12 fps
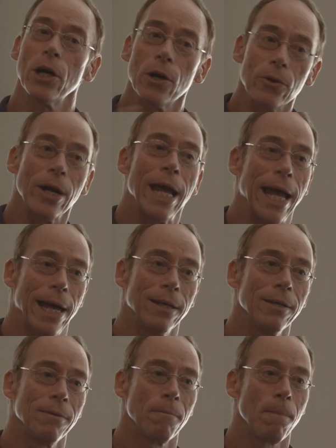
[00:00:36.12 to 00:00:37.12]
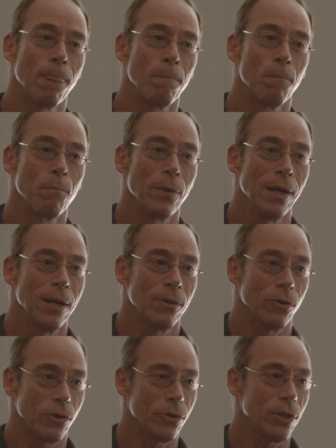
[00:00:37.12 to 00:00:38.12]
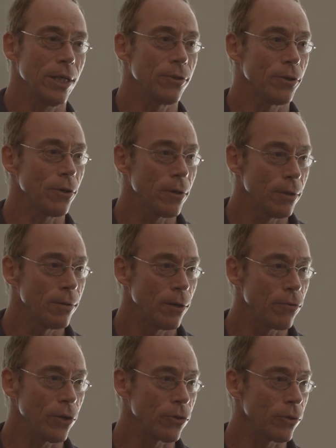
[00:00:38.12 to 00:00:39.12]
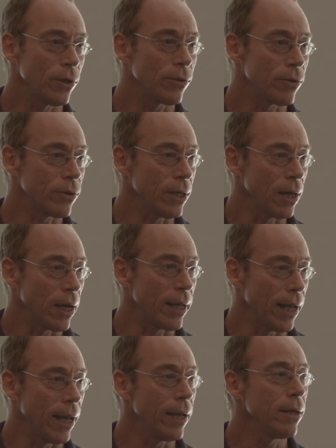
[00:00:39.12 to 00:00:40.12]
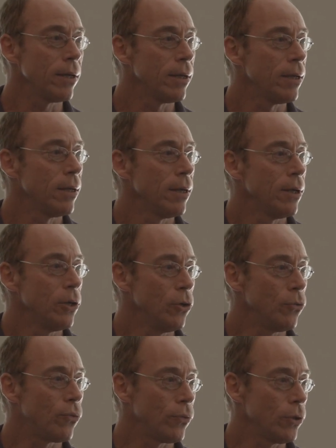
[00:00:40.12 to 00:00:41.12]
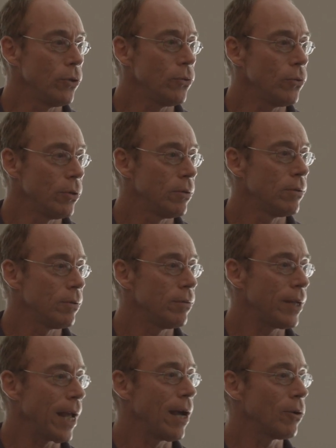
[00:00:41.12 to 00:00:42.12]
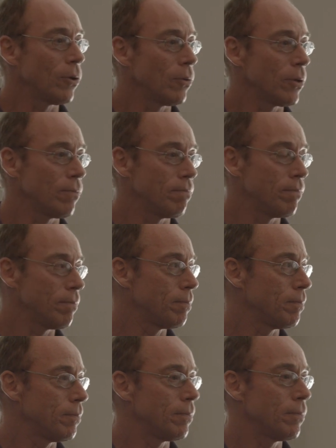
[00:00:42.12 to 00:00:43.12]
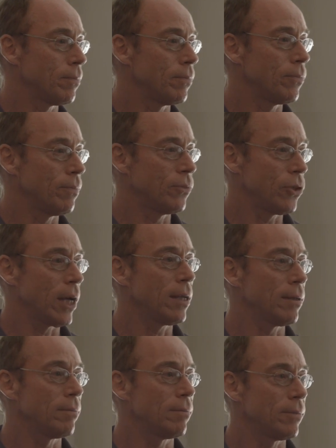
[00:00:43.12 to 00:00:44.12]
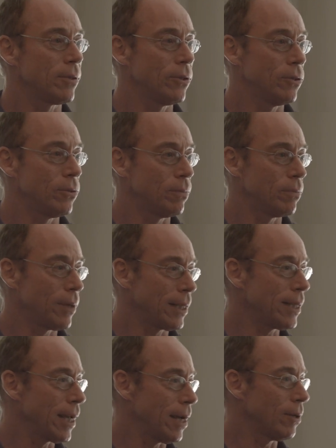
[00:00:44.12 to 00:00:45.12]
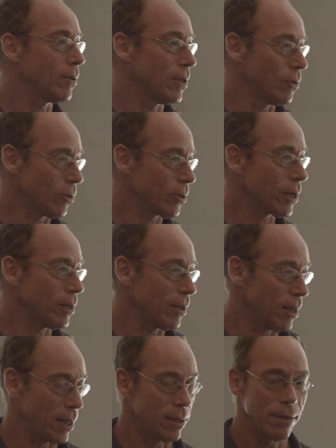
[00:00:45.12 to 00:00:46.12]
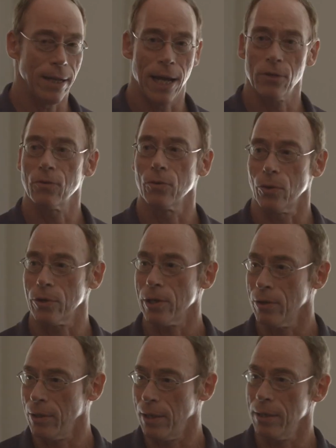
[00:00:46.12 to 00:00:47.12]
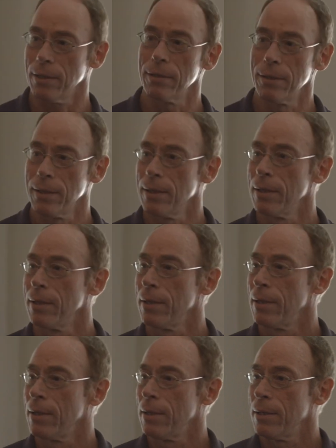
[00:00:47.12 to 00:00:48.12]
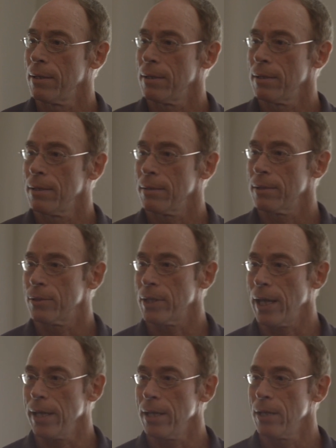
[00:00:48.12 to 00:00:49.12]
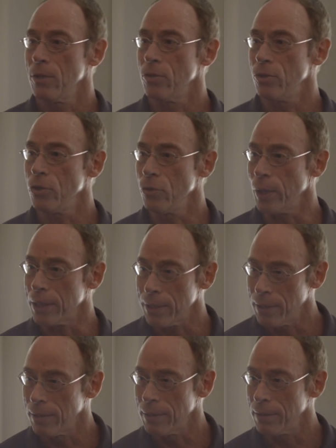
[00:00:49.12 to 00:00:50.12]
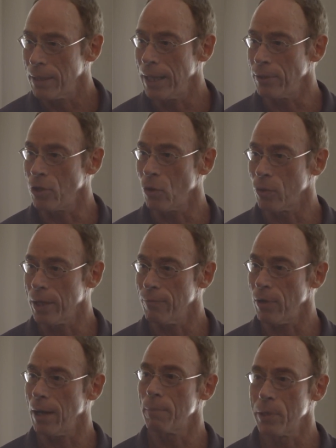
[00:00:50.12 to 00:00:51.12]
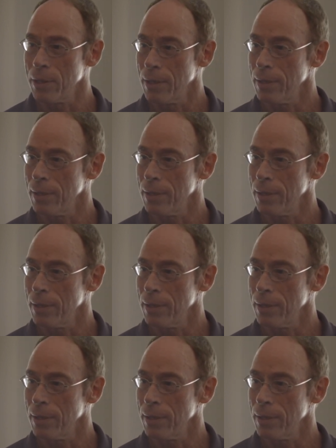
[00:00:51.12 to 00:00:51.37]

the other hand, there's a senior official at the C I A who flew down on a jet to my town in North Carolina, Asheville, North Carolina, to say, do it and don't give up.